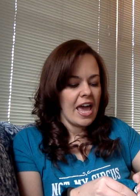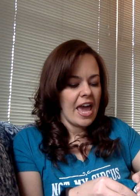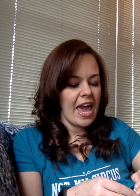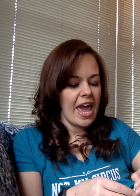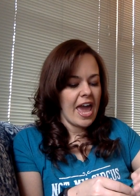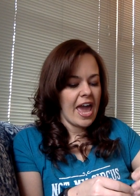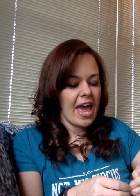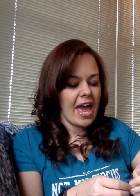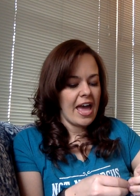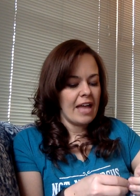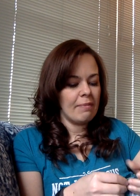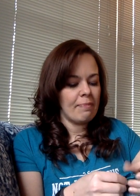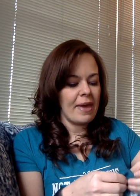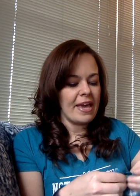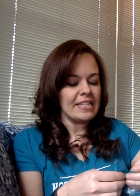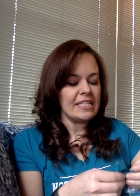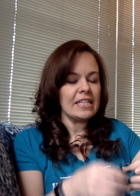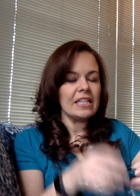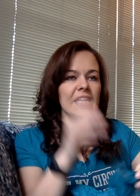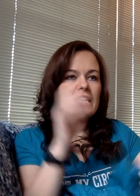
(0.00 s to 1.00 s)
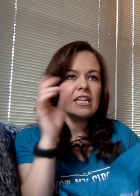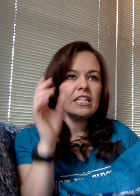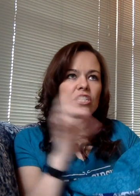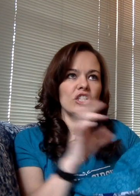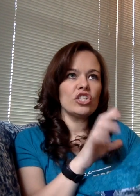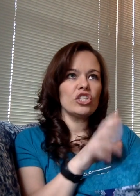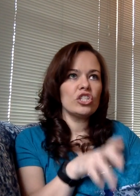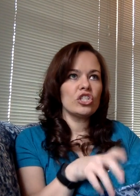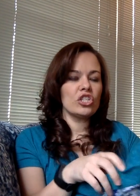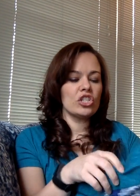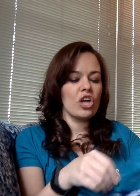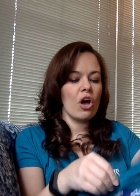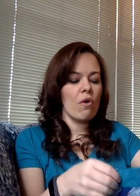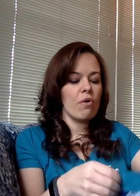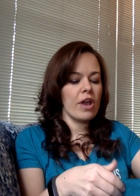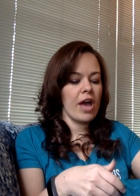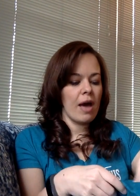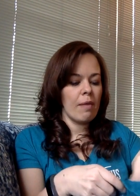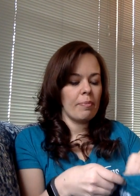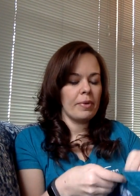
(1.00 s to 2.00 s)
and basically it's
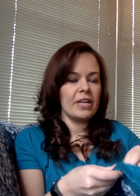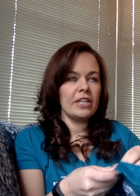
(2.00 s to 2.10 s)
sewn up